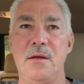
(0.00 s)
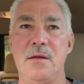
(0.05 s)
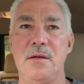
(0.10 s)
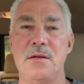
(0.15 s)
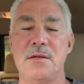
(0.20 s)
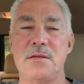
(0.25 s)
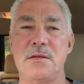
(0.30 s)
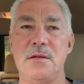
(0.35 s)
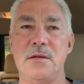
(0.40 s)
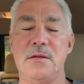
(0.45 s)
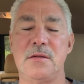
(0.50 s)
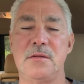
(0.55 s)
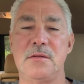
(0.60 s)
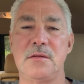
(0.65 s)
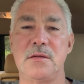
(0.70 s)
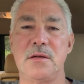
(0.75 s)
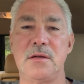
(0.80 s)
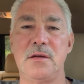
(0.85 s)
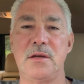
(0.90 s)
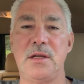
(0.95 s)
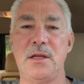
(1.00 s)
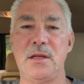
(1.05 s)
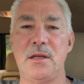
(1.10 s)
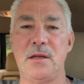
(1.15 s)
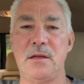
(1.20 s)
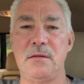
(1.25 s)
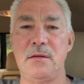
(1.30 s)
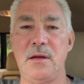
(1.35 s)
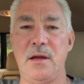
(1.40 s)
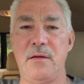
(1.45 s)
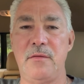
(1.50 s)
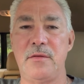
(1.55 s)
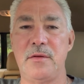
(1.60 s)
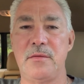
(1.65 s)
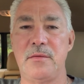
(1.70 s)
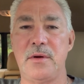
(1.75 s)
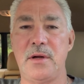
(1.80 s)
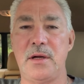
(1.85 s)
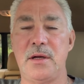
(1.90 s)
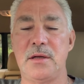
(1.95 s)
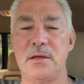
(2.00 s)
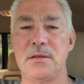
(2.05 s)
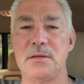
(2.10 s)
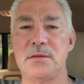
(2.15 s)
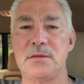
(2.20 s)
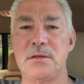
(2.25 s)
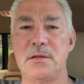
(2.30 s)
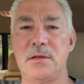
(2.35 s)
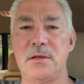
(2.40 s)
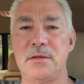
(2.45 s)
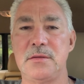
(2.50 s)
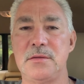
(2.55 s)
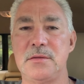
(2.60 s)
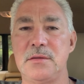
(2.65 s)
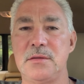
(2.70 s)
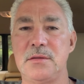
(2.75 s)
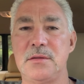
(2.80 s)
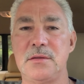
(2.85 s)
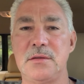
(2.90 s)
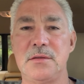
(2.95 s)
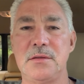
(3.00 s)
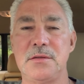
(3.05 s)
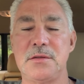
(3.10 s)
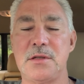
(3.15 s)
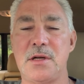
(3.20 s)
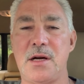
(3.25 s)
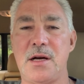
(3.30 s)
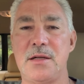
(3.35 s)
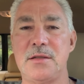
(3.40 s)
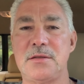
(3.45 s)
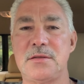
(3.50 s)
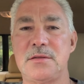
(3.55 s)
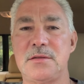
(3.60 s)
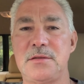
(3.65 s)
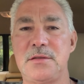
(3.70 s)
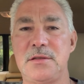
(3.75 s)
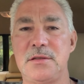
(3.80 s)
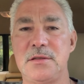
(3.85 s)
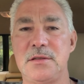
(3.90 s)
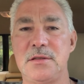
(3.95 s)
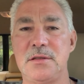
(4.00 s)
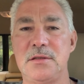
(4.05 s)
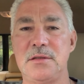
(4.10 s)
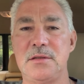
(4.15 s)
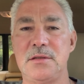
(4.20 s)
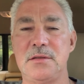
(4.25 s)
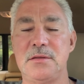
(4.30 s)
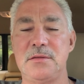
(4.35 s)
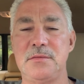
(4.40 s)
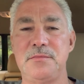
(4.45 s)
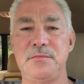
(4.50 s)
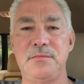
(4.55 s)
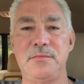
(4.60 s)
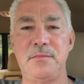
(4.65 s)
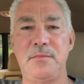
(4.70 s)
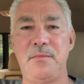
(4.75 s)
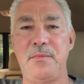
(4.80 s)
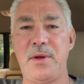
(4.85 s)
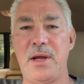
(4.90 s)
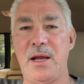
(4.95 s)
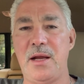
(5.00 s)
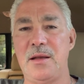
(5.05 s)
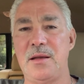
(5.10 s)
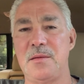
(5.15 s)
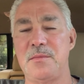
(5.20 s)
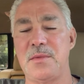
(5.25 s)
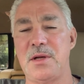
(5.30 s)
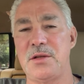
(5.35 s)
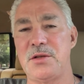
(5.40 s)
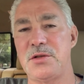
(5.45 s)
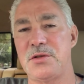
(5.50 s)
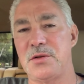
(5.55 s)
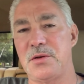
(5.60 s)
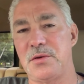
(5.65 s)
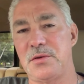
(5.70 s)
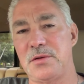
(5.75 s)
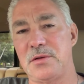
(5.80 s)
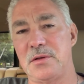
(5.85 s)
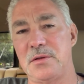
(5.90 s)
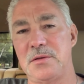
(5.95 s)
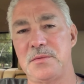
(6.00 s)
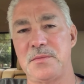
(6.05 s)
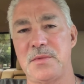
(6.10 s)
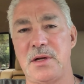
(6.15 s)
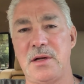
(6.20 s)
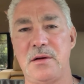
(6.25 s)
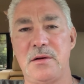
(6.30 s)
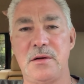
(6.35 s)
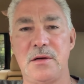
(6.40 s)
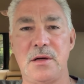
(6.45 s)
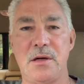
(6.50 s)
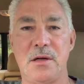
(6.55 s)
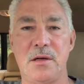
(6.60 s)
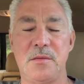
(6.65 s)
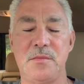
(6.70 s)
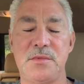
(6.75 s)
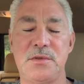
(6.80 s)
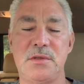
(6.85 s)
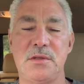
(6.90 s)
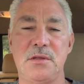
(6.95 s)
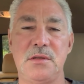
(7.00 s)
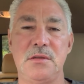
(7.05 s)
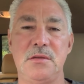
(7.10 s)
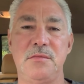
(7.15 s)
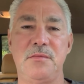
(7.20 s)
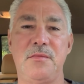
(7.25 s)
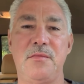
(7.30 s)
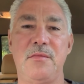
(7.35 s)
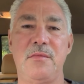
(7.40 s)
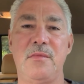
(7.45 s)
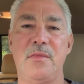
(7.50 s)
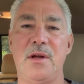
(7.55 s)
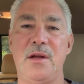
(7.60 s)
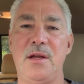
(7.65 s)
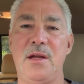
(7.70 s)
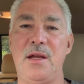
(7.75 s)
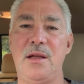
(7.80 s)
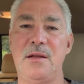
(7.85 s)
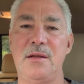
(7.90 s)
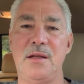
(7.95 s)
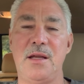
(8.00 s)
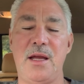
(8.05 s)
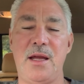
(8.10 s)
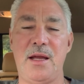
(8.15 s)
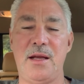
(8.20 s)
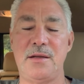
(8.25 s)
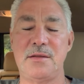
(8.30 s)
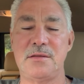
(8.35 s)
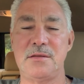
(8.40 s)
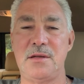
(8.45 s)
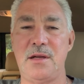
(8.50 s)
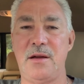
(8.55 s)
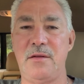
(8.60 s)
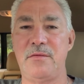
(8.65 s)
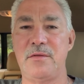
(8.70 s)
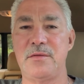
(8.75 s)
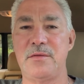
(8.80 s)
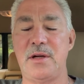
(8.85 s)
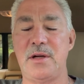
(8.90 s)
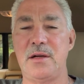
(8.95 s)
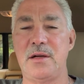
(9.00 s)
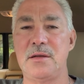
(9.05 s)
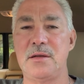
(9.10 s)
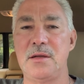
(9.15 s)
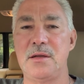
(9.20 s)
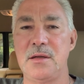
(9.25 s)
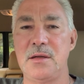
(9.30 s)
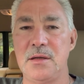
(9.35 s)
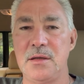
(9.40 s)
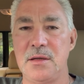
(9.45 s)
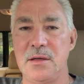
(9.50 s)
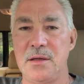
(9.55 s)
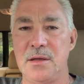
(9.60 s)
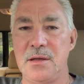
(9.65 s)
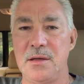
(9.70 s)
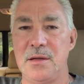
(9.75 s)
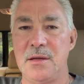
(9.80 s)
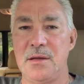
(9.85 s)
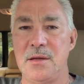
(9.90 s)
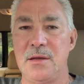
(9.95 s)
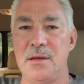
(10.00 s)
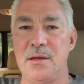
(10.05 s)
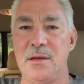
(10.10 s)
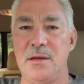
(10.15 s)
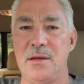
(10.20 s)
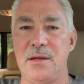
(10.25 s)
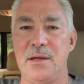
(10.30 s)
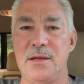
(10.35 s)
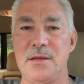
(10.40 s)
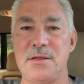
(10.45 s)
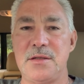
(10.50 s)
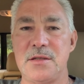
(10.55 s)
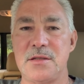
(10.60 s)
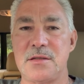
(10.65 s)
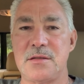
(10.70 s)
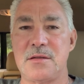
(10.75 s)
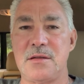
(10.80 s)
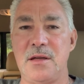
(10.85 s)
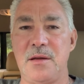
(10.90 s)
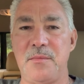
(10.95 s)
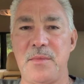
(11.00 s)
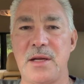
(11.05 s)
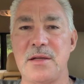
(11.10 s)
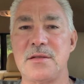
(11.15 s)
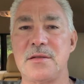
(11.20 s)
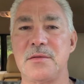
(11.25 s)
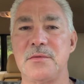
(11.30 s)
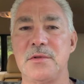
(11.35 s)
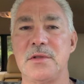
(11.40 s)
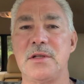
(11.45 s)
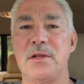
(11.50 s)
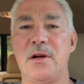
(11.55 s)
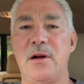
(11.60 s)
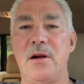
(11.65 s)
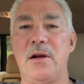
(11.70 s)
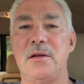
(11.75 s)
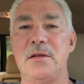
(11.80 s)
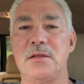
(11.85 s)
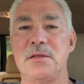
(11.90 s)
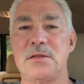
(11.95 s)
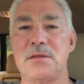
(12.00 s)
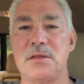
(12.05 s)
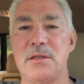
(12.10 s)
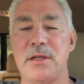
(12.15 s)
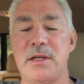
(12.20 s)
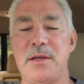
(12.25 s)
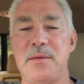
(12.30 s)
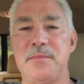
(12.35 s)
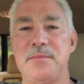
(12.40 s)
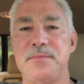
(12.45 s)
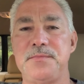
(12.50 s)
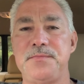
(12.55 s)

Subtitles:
Still hurting everywhere, so toss and turn and pain in my shoulder and my arms and my legs everywhere. It makes it really hard to sleep